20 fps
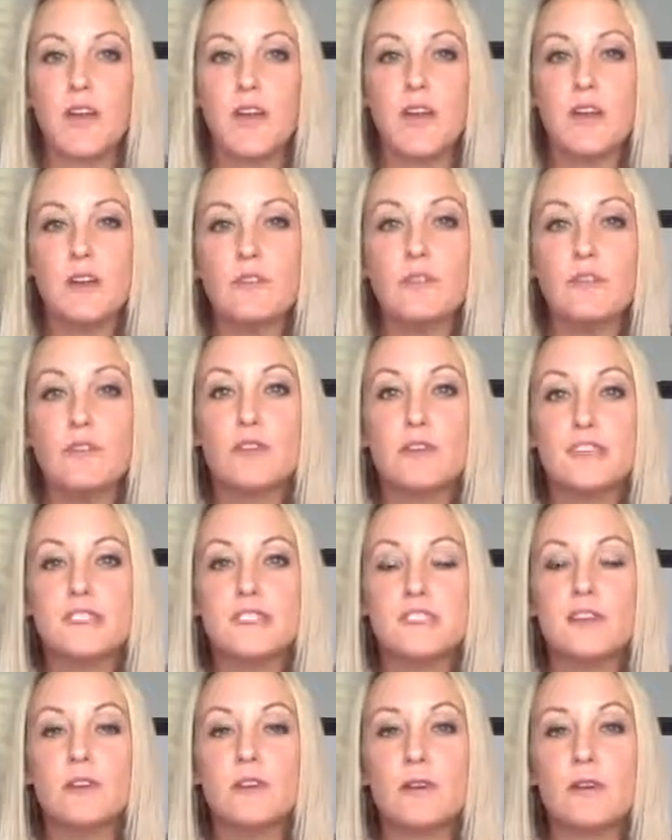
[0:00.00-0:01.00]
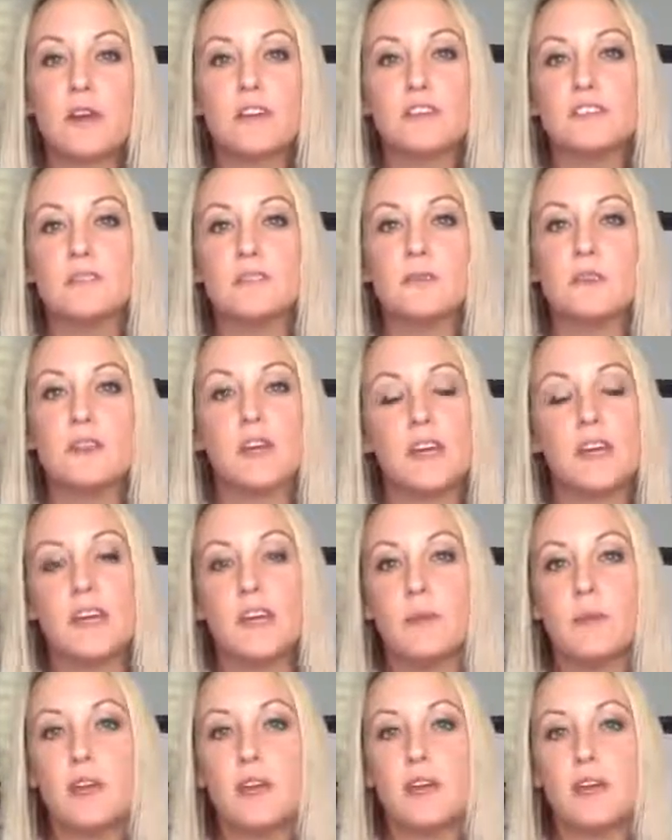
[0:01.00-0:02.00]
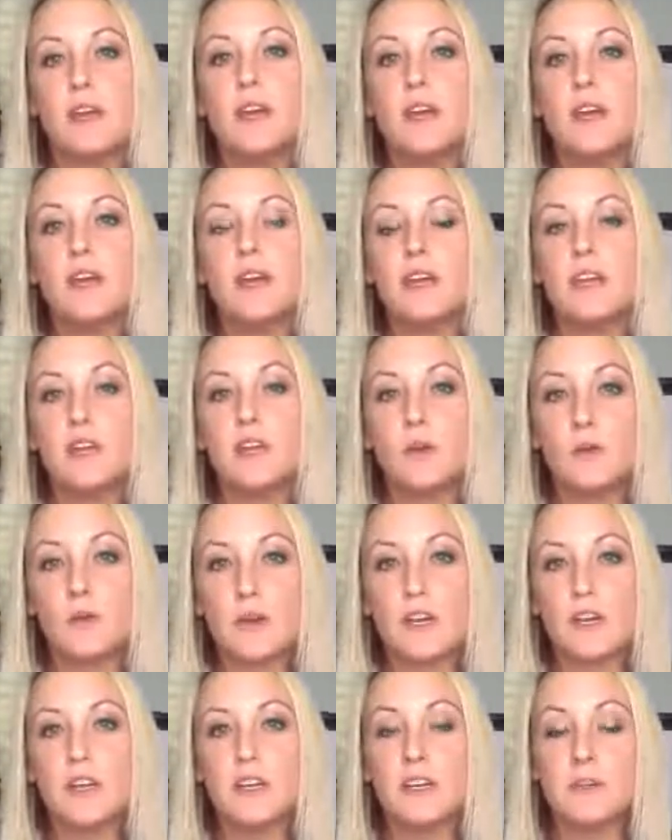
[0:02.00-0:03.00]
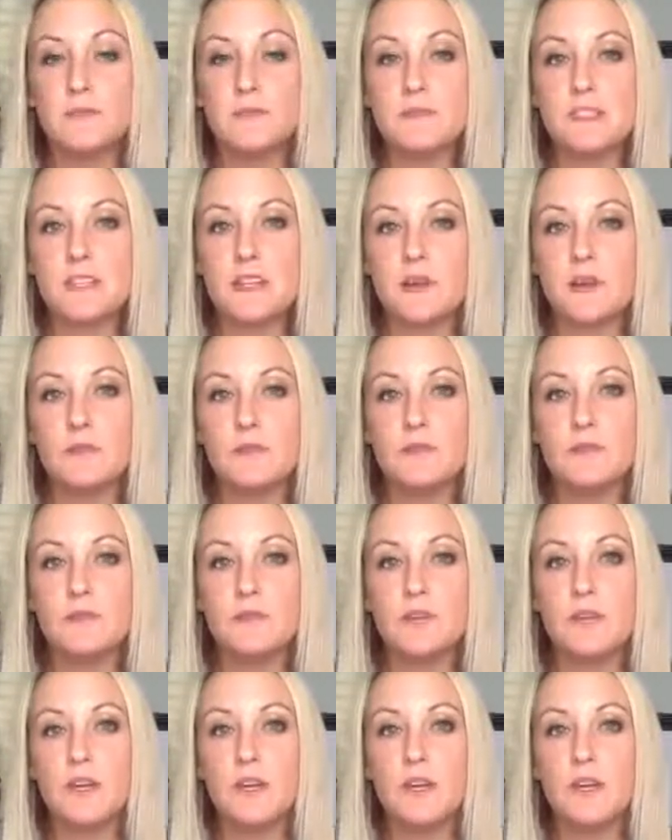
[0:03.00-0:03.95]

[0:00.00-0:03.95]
Every single customer that came in, he greeted himself.